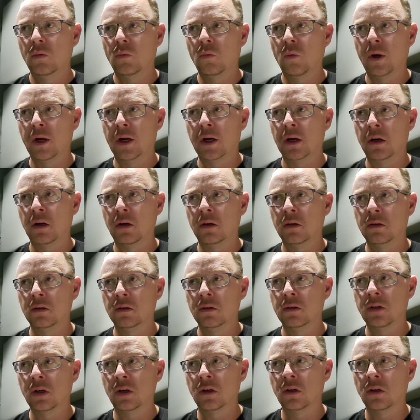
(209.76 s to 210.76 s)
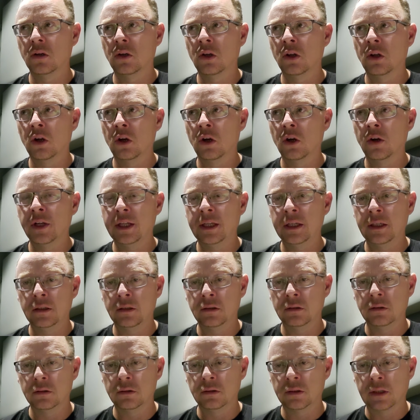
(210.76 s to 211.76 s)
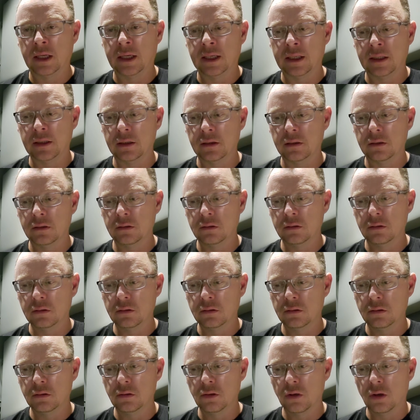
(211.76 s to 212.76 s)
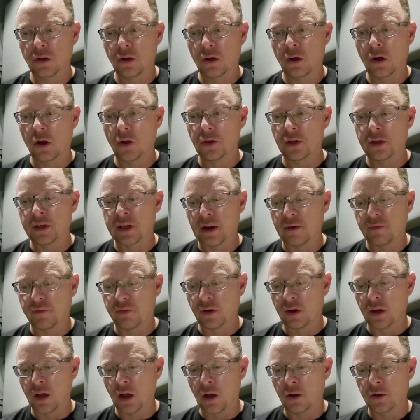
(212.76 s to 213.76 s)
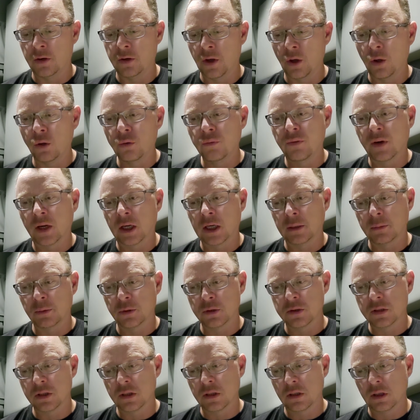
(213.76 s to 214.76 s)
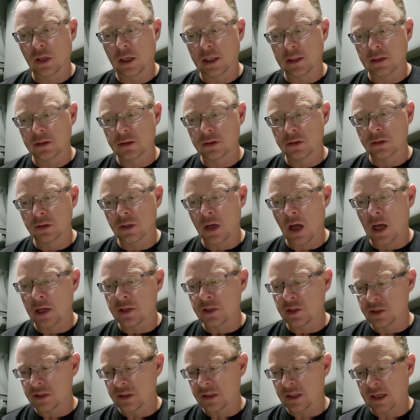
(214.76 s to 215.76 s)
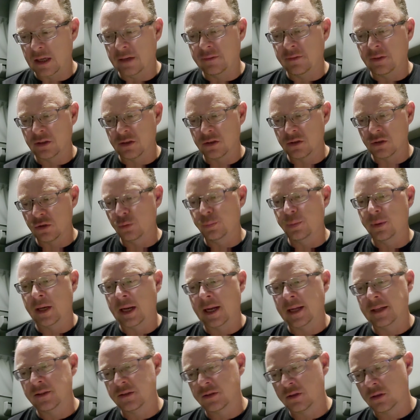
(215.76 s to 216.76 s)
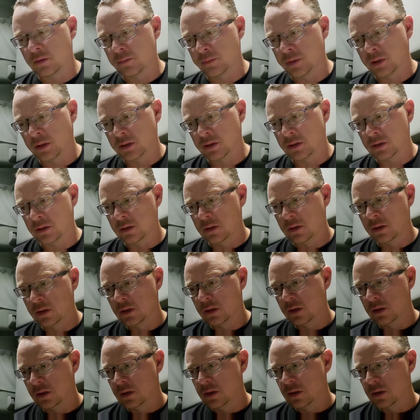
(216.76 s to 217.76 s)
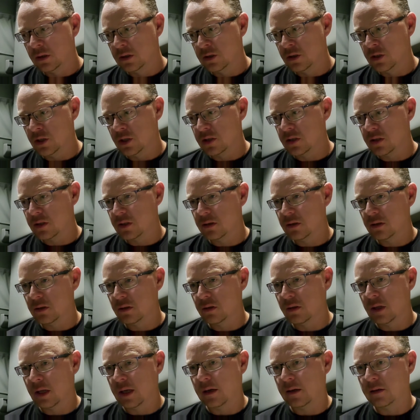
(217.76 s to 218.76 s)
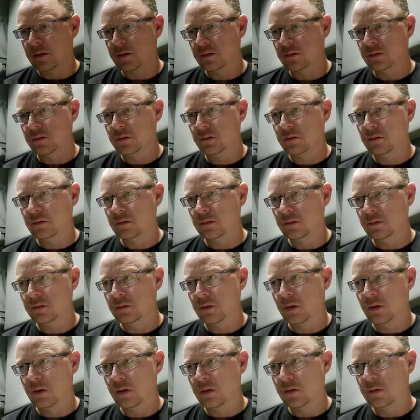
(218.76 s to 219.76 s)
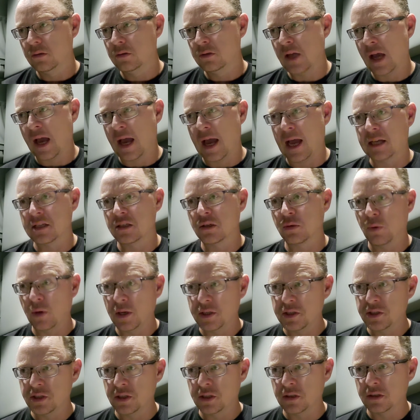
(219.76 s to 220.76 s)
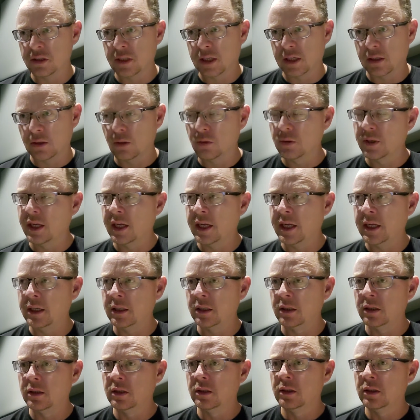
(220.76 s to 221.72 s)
where they're learning like all the different unknown variables, to like not just give a stupid answer, but just like to ask questions like, okay,